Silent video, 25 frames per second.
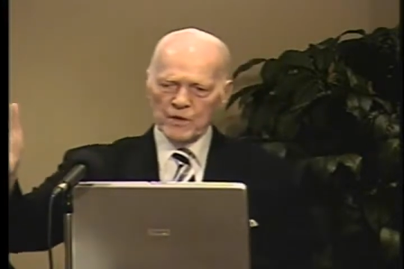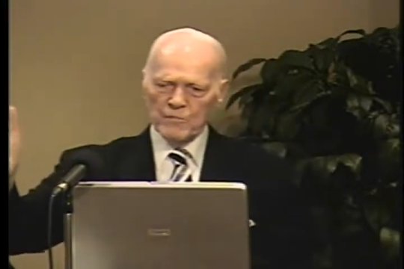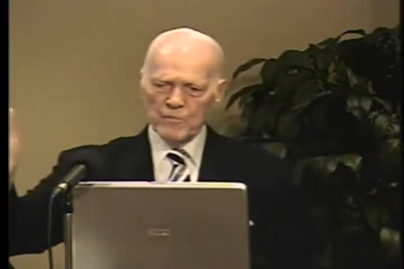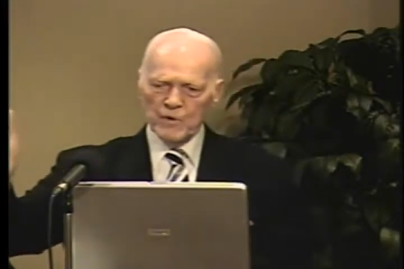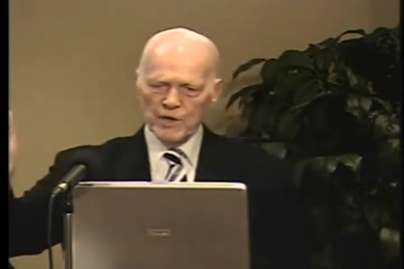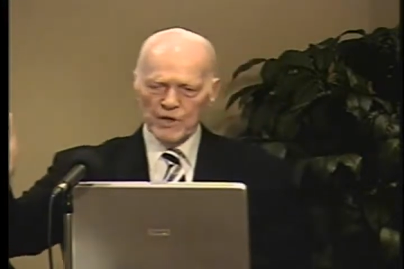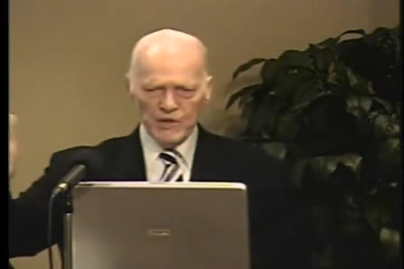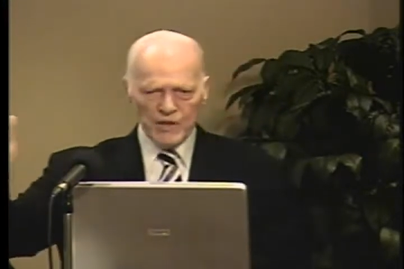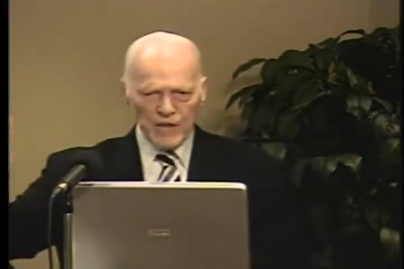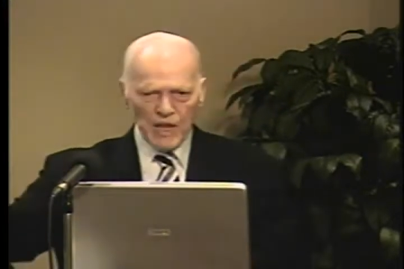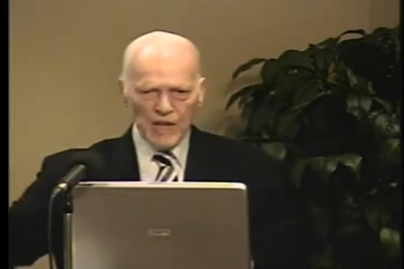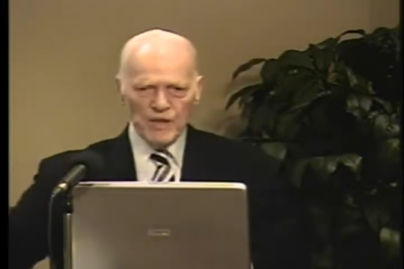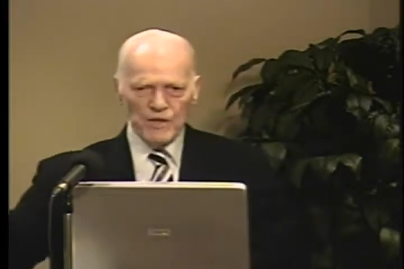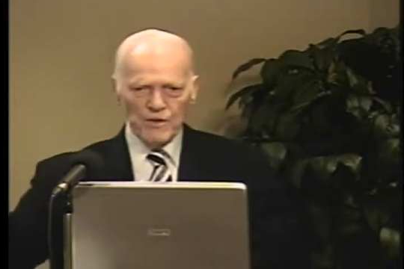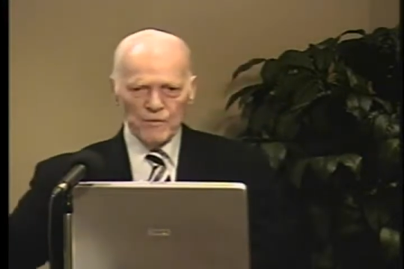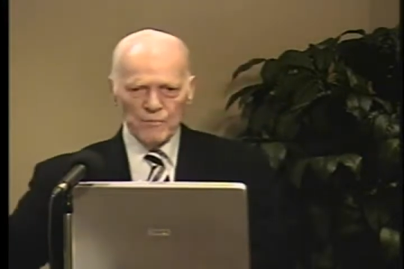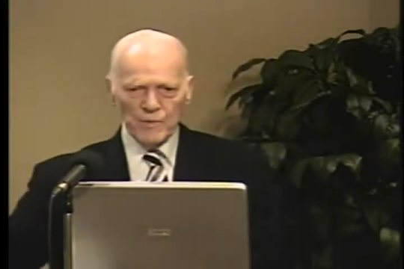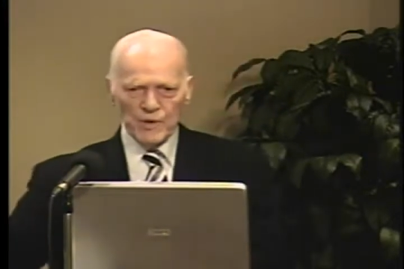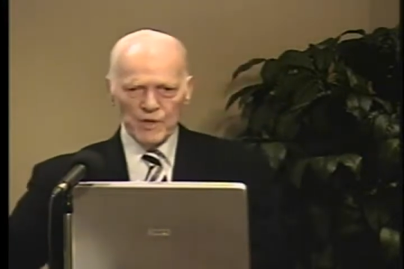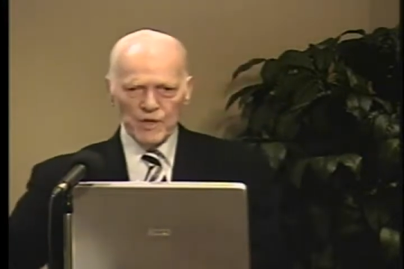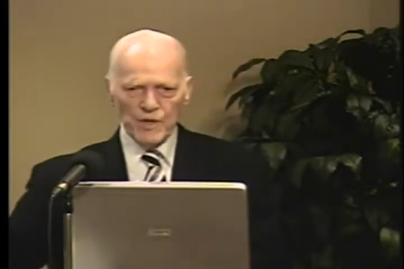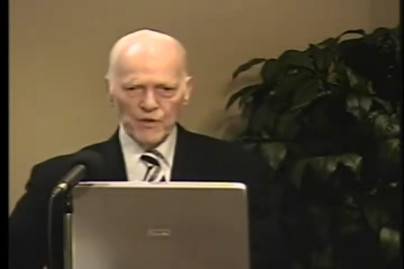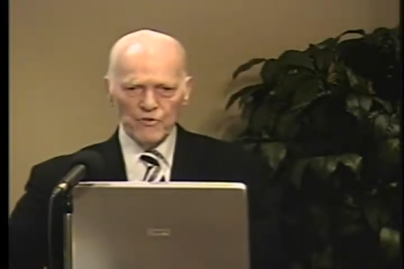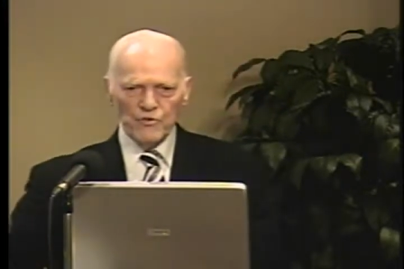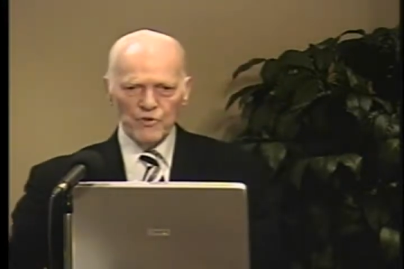but didn't
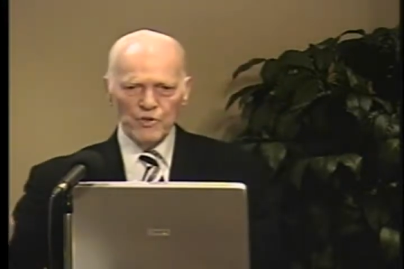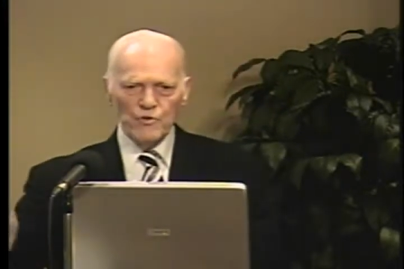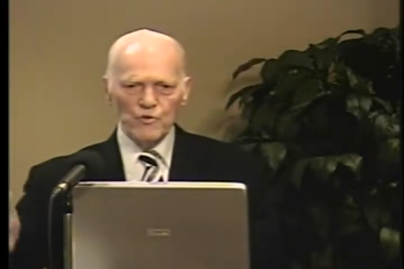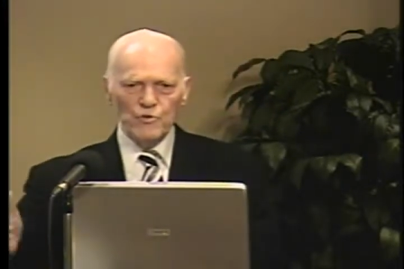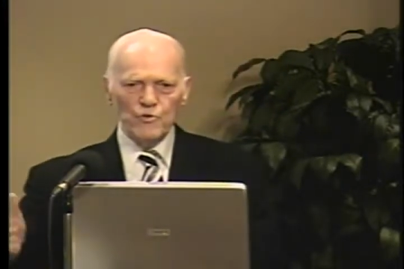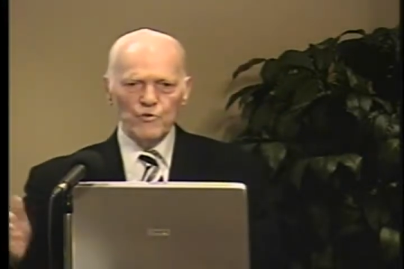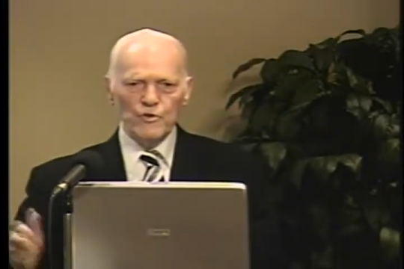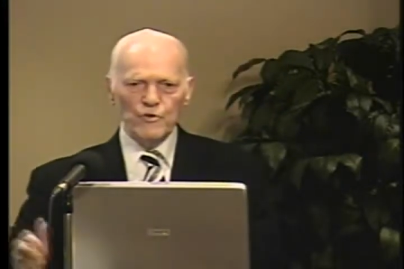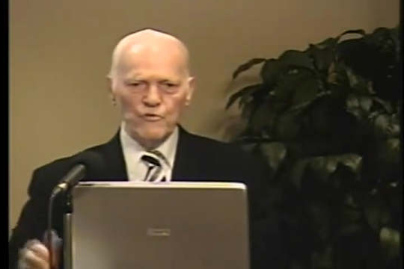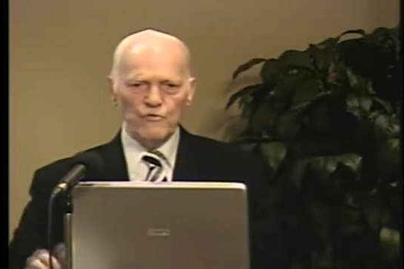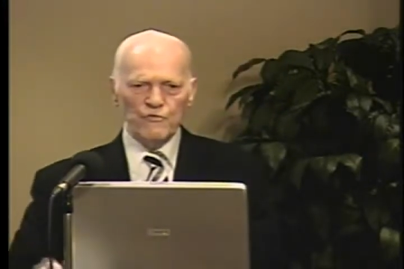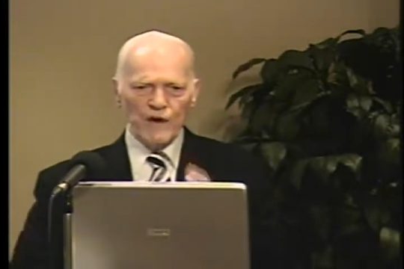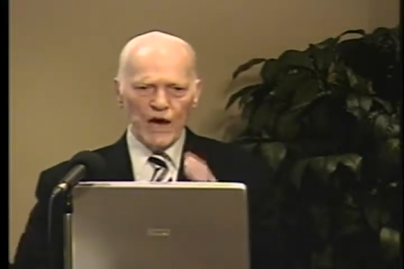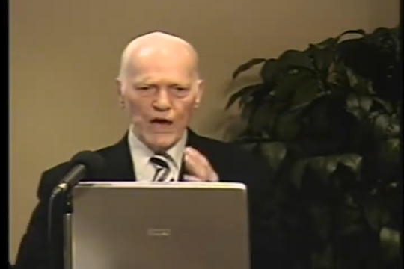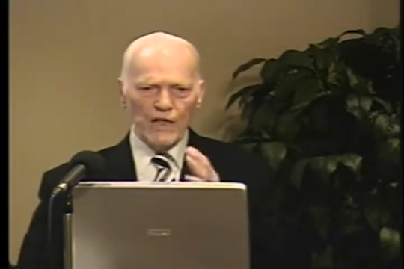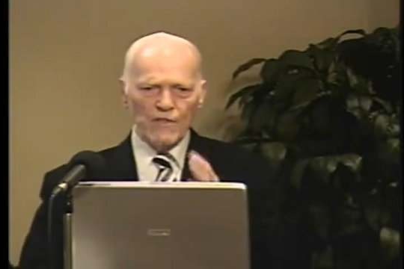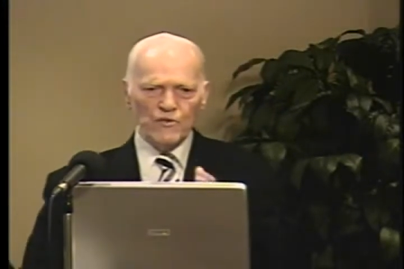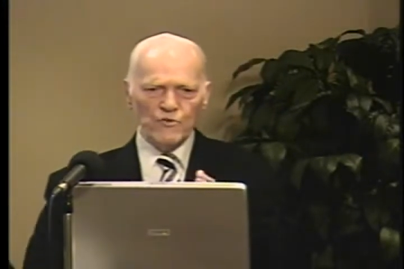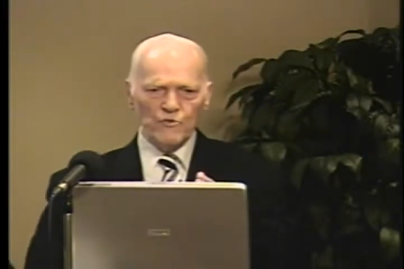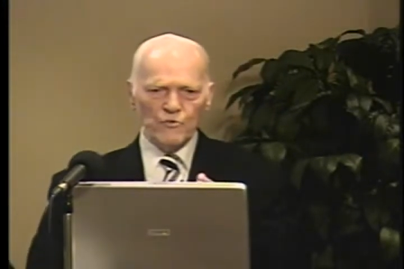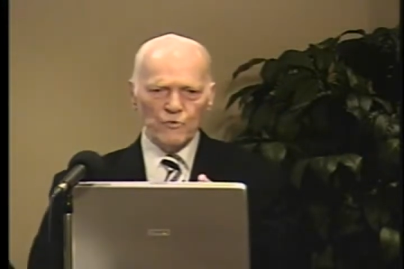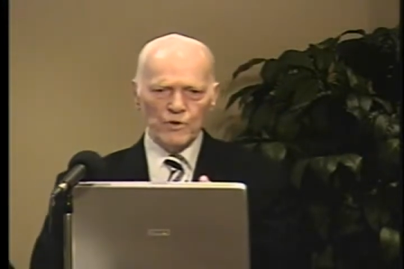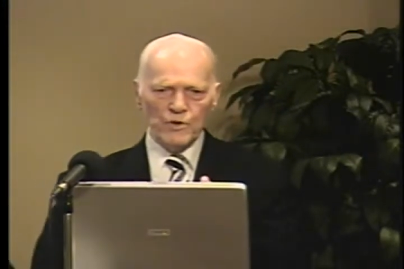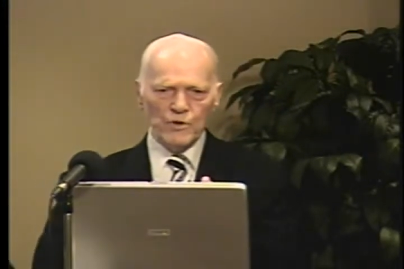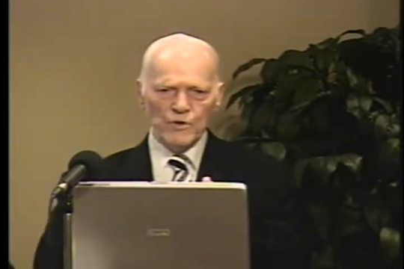because he knew the
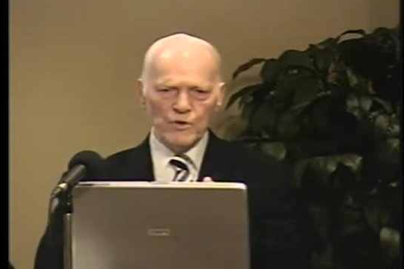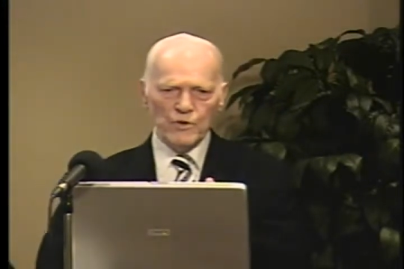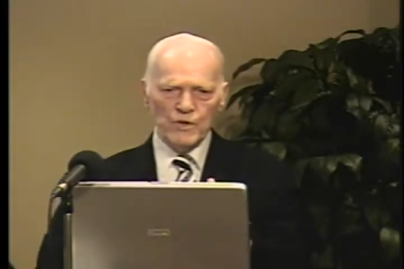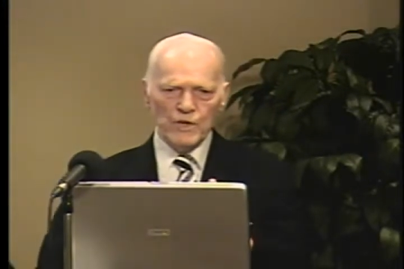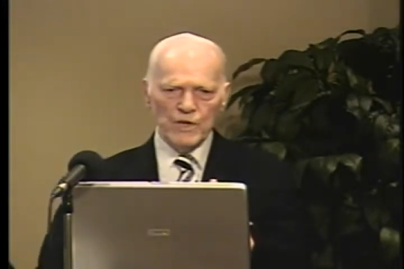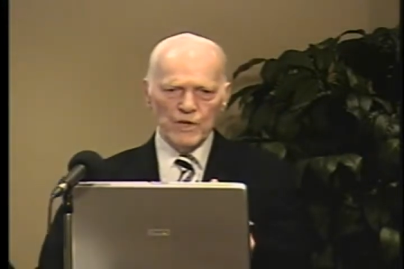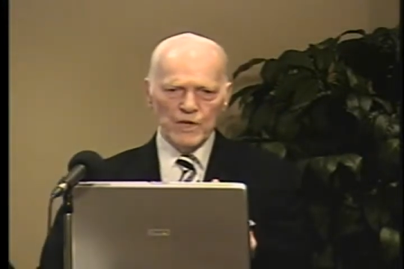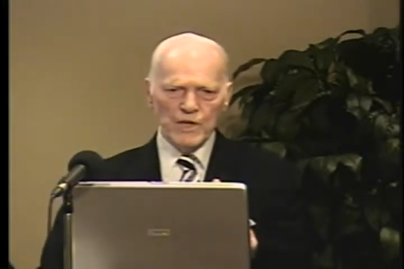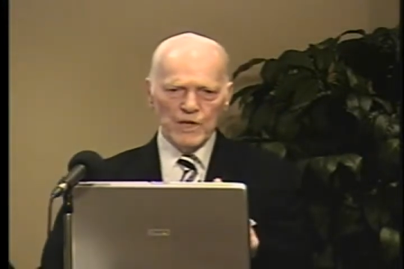Father's will.